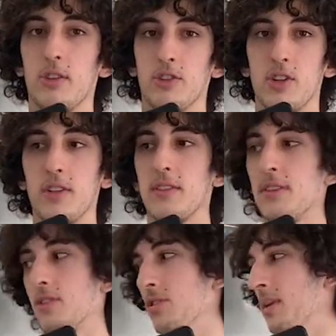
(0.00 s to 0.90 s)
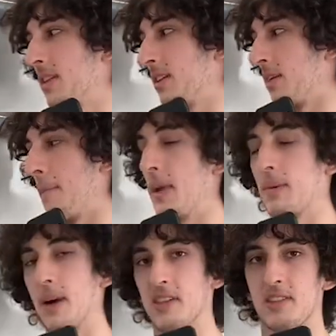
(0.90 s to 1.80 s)
you don't even have to do anything to
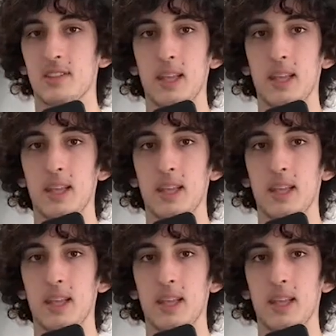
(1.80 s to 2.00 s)
minimize slip,